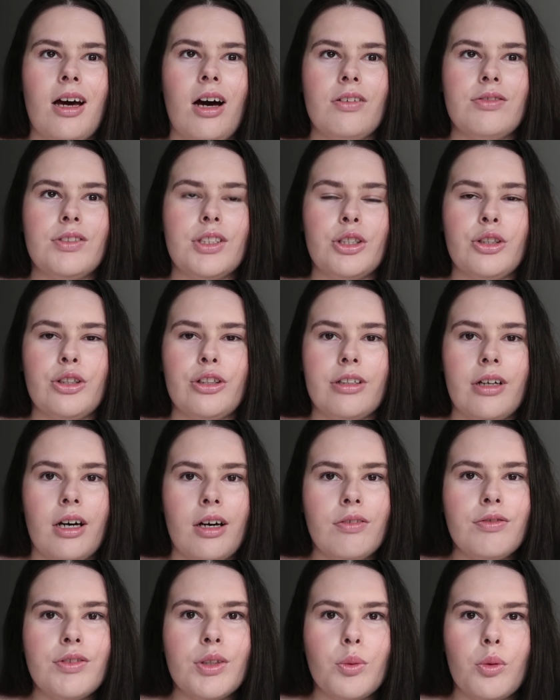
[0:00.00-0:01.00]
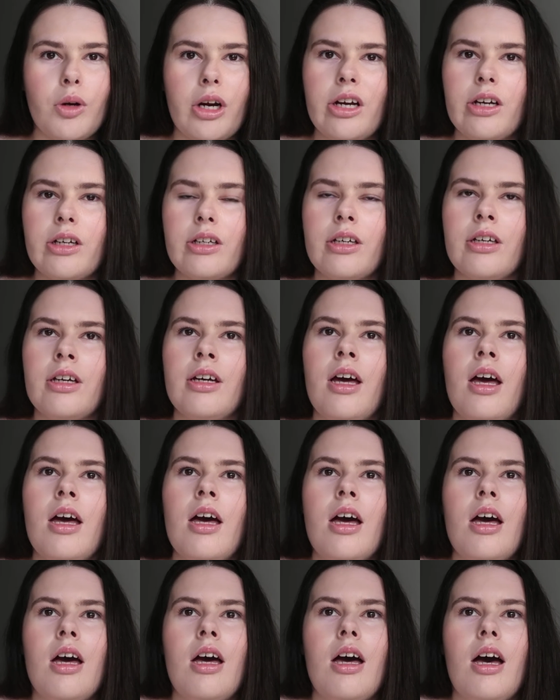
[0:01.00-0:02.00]
afternoon after work
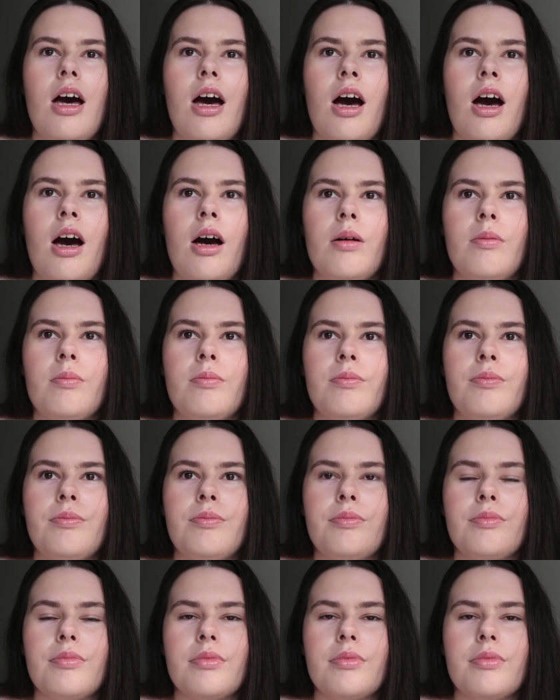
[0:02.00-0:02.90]
and